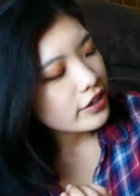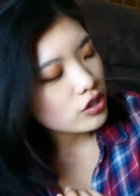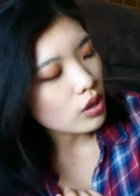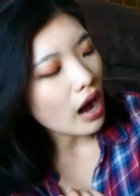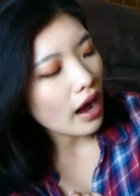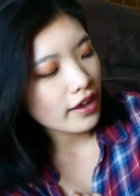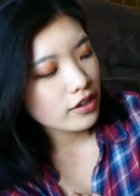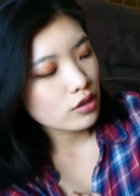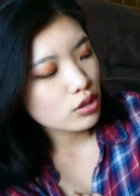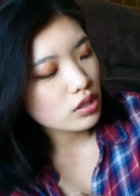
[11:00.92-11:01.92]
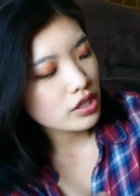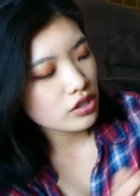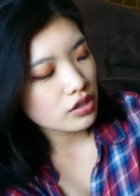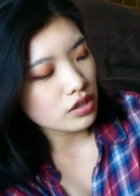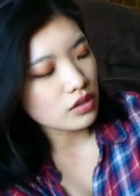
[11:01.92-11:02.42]
So I usually
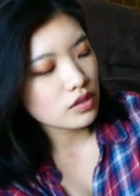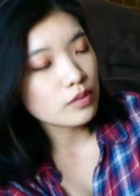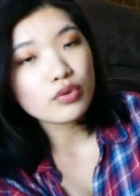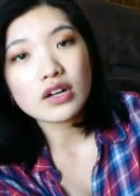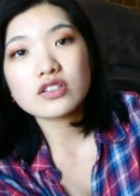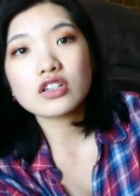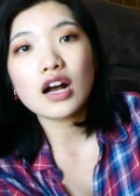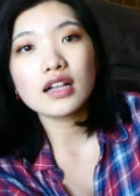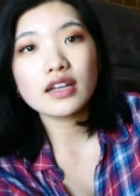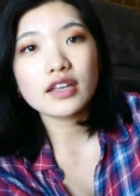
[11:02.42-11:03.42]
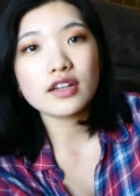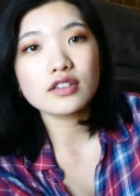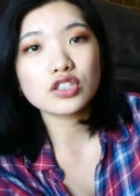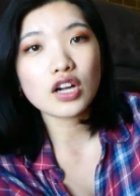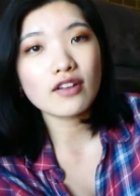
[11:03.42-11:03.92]
just use the bronzer color
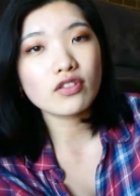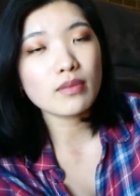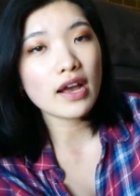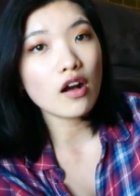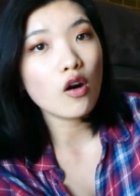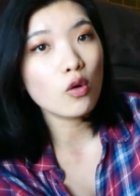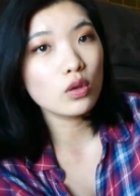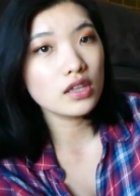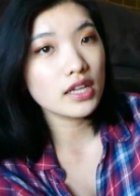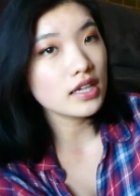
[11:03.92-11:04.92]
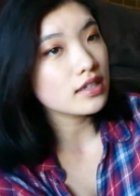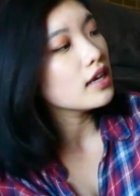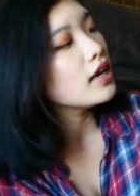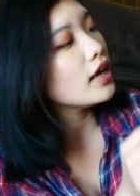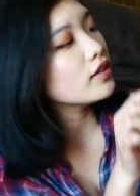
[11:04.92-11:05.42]
here to cover my whole lid,
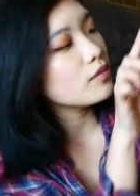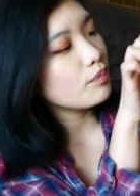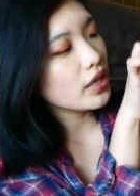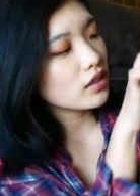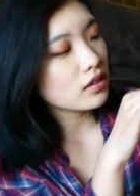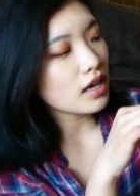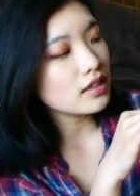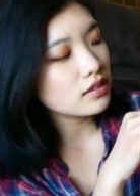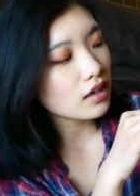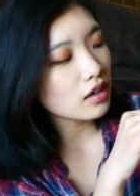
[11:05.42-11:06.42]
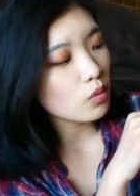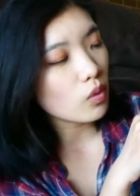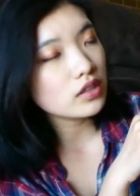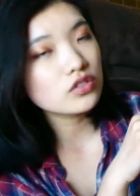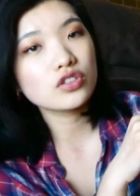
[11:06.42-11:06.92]
and then pick the color that I
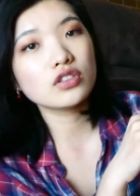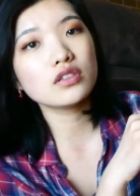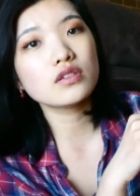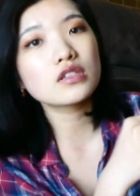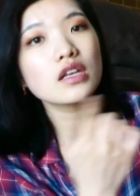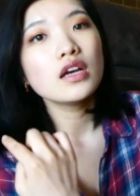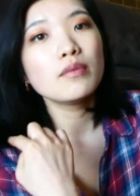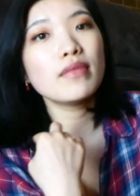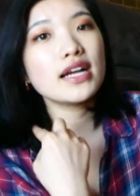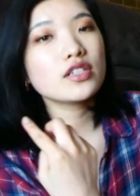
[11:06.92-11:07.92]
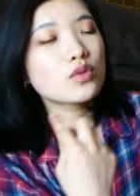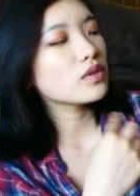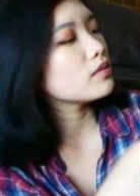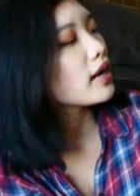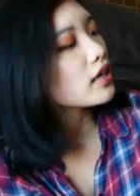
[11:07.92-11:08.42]
want to use, matches
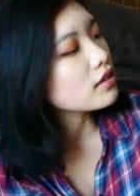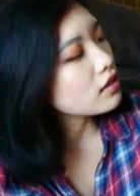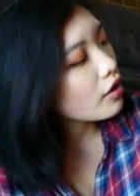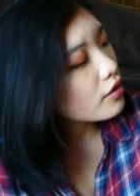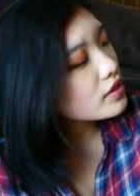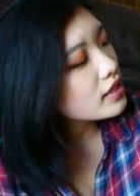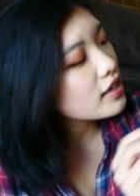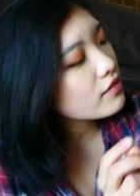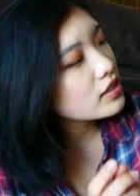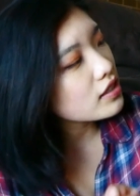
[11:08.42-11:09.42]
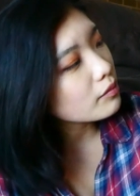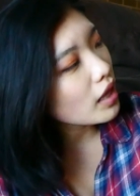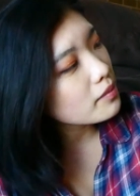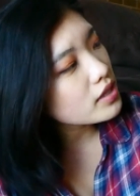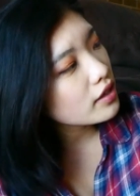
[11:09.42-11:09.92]
with my clothes. Even
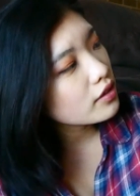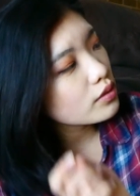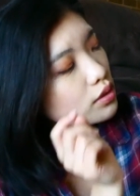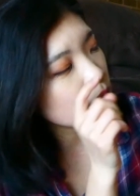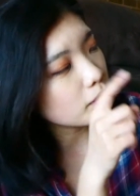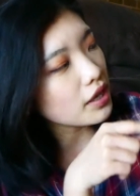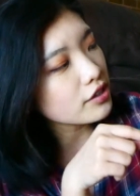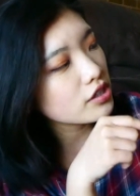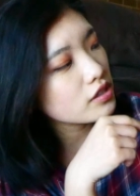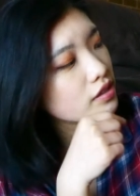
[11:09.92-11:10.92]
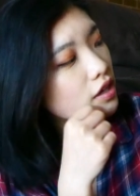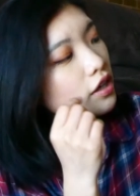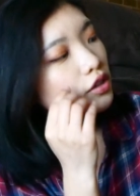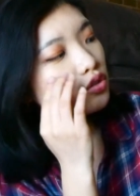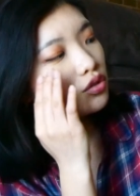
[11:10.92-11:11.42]
sometimes I use the blushes
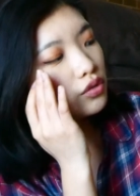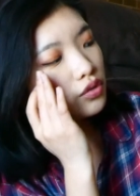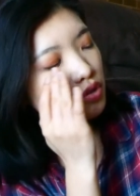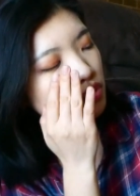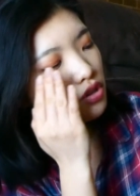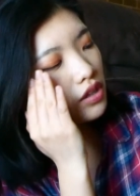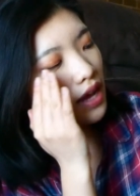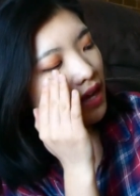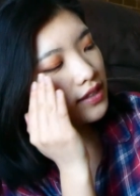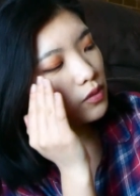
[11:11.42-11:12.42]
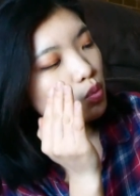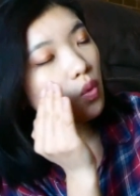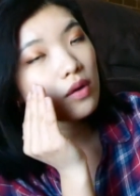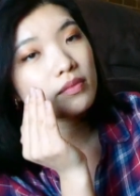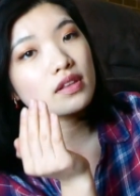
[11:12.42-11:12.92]
to neutralize
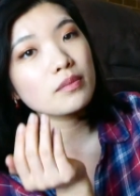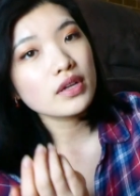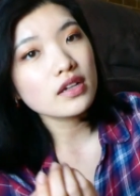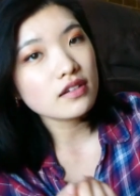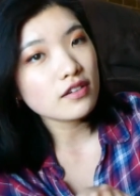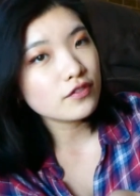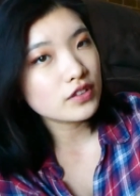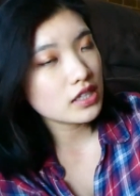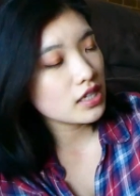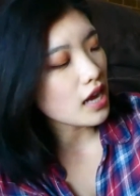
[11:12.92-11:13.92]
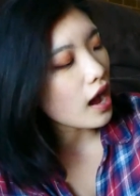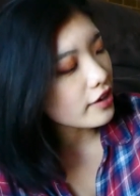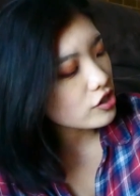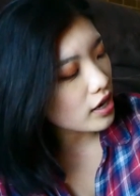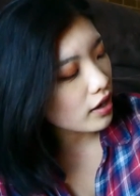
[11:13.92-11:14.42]
warmth a bit of the
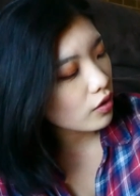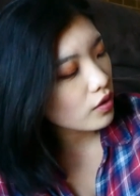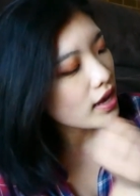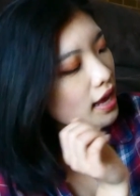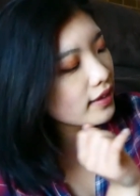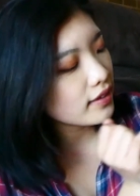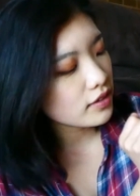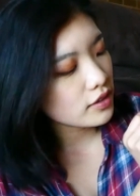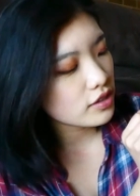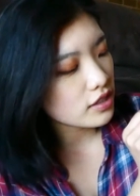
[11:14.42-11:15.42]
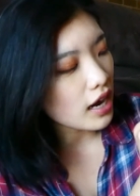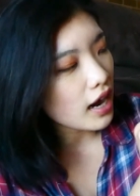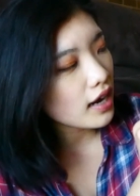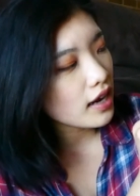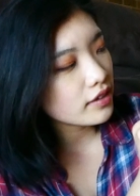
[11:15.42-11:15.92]
eyeshadow, and then use the
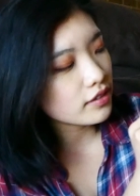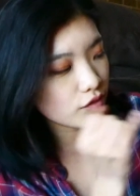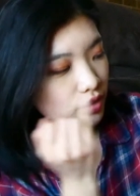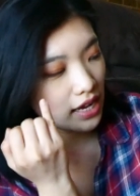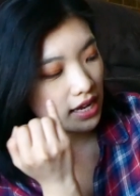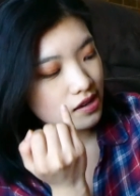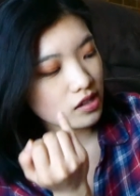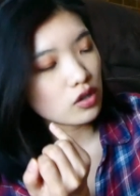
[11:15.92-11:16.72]
highlighter for the inner